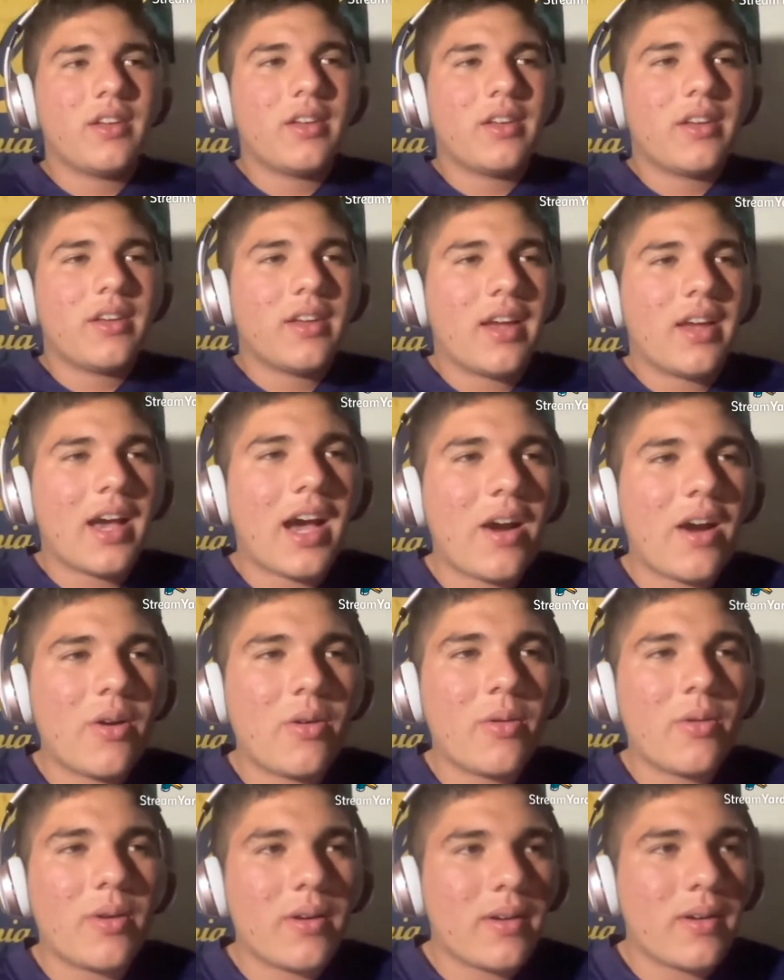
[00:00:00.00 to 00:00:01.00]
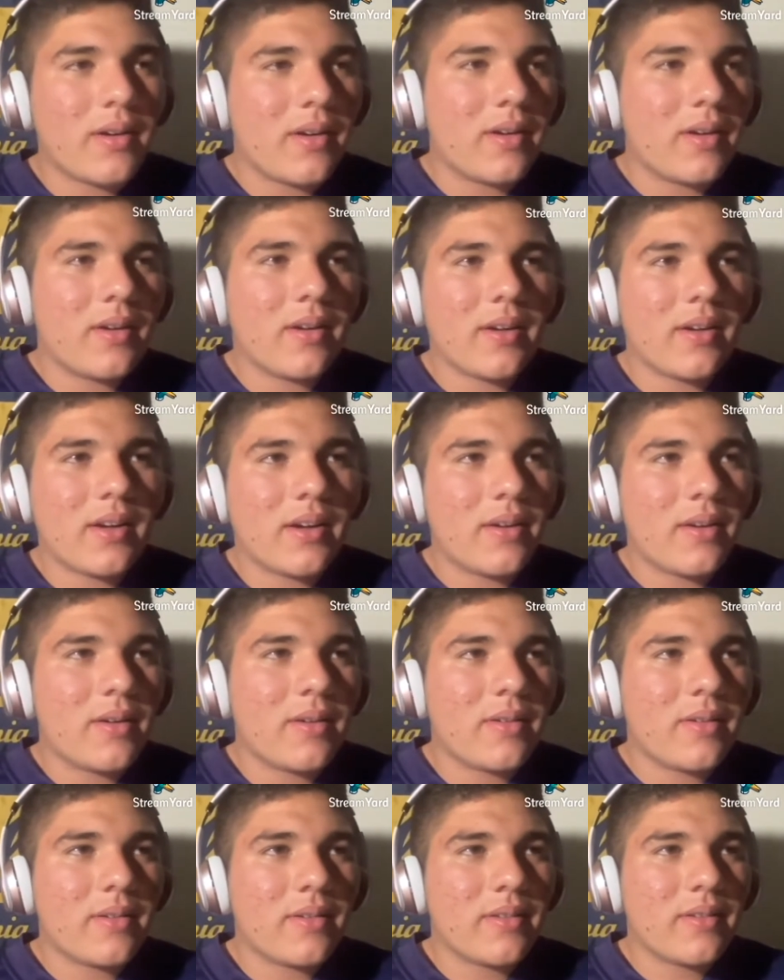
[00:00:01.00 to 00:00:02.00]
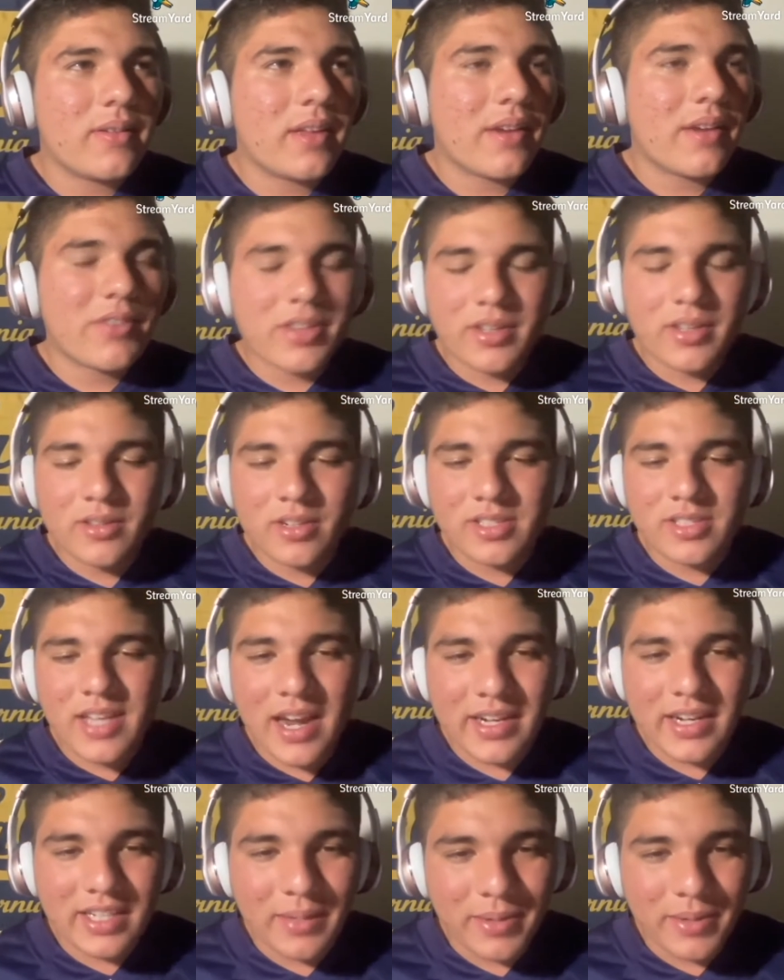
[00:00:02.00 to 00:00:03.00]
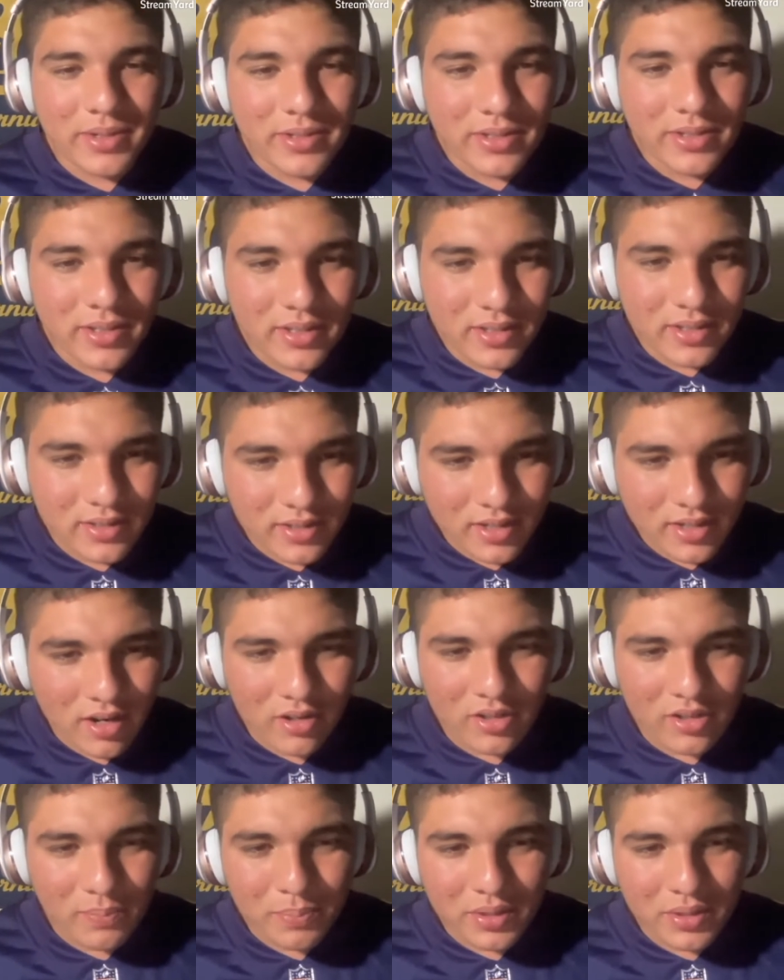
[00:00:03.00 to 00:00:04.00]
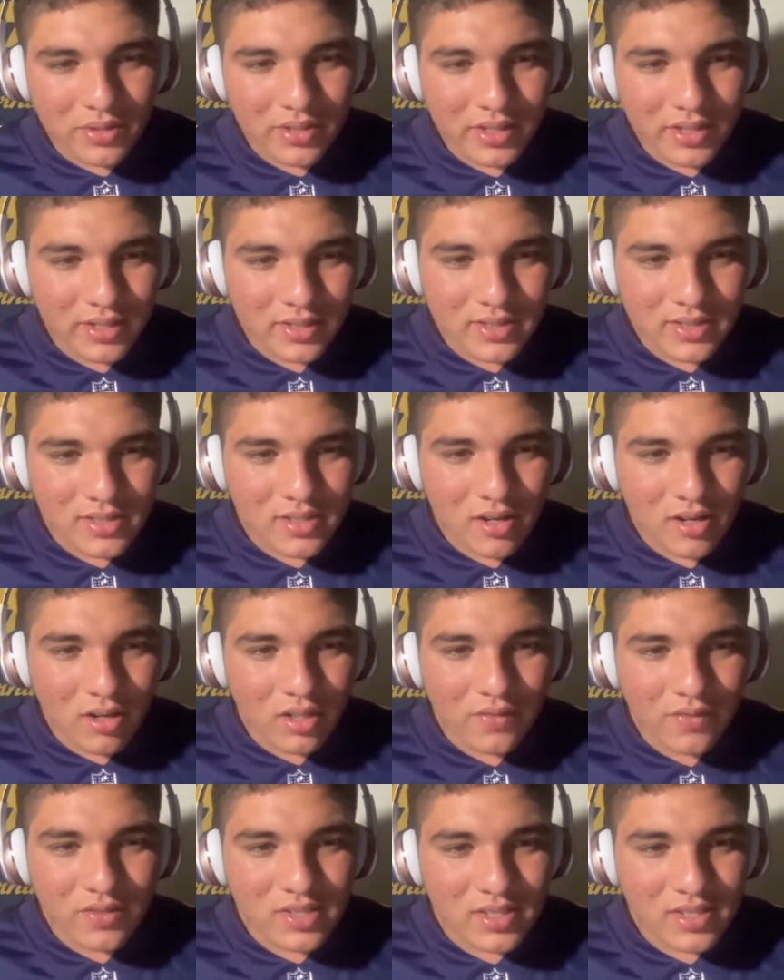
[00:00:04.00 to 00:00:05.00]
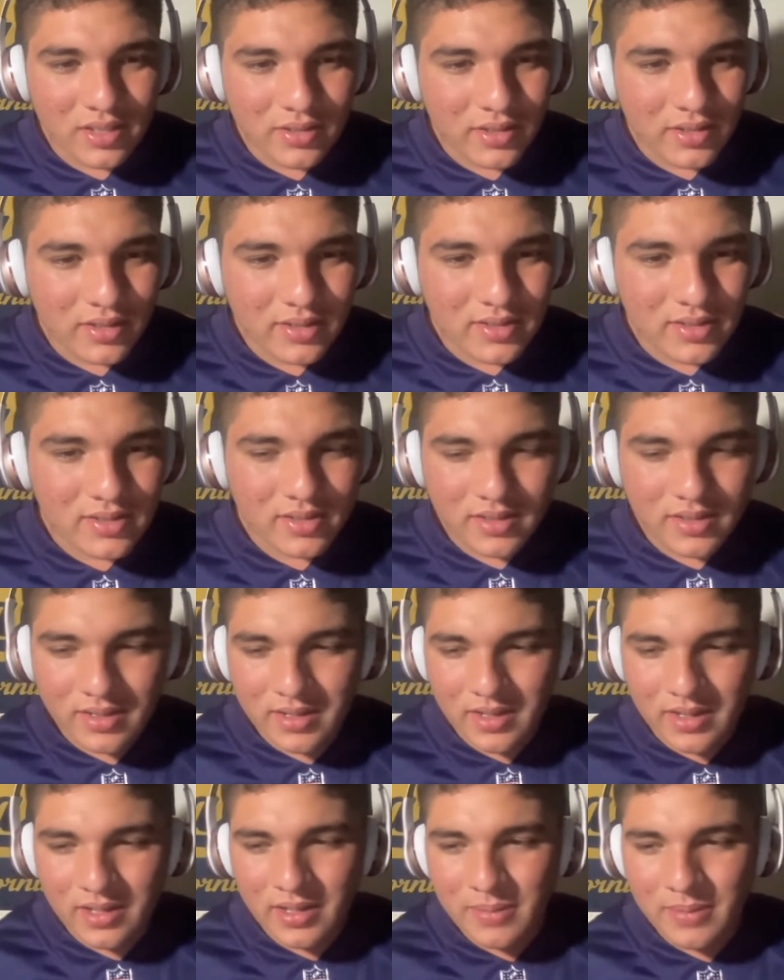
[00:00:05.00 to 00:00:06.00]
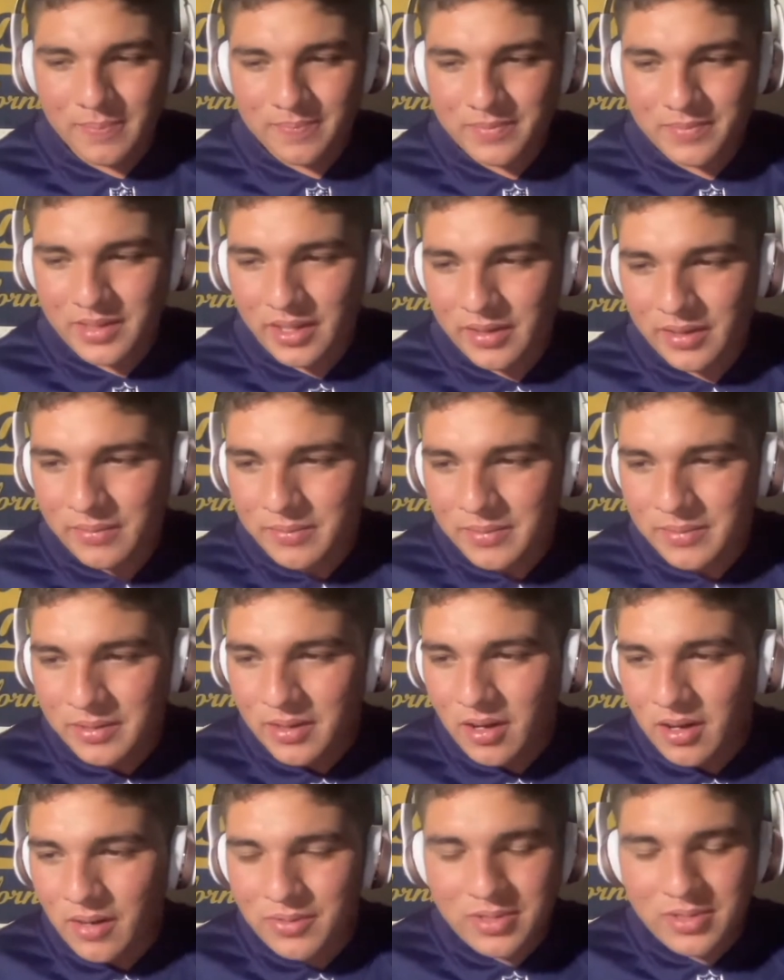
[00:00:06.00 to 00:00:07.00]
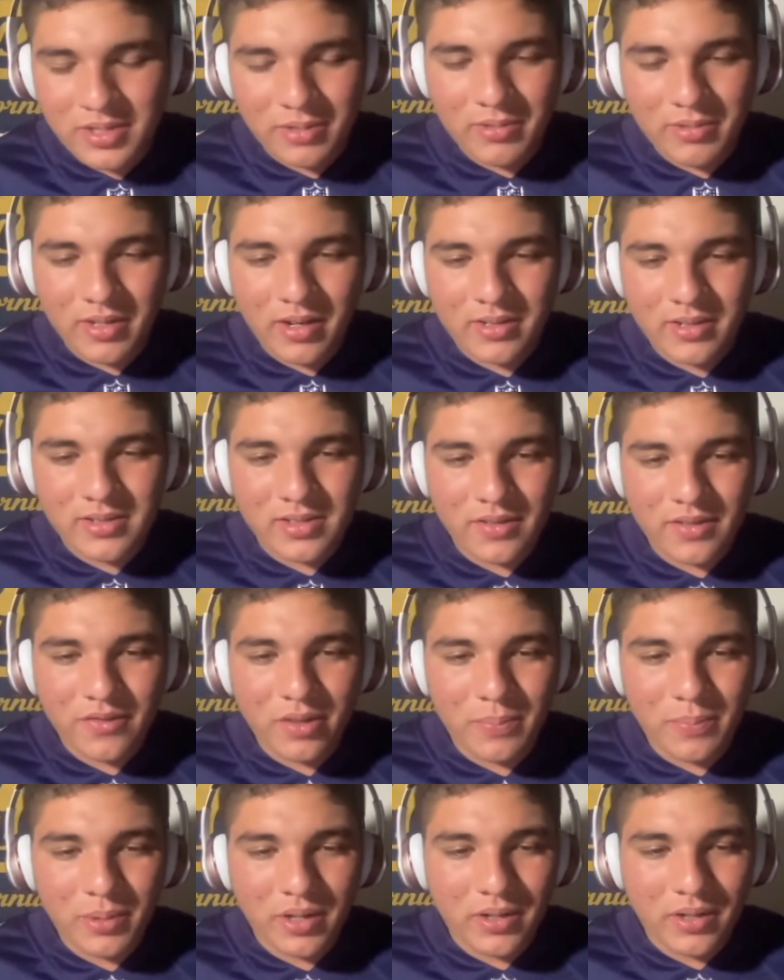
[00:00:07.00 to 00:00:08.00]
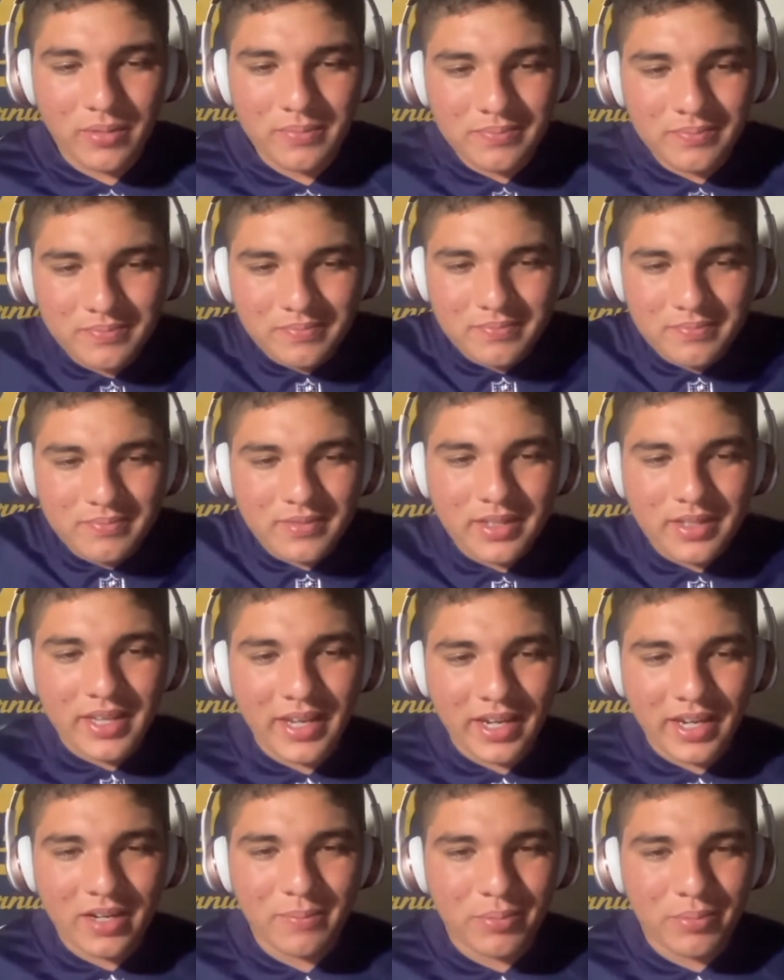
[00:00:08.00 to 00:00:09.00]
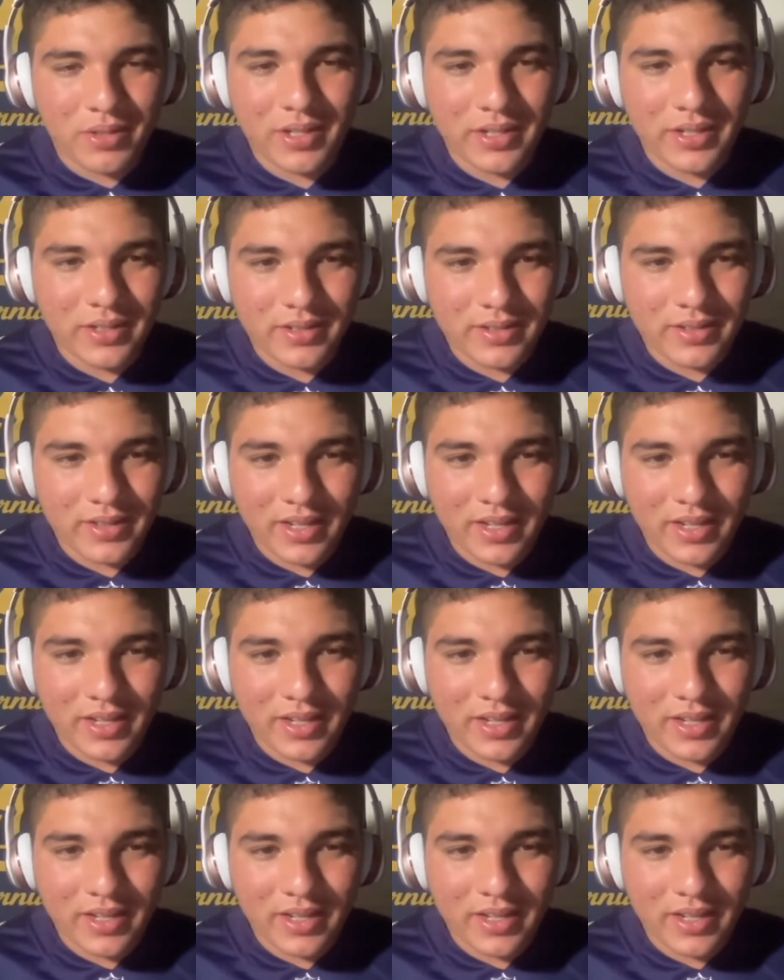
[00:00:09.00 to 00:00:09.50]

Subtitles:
how everything looks academically, all the buildings, all the facilities. Then obviously in regards to can't complain.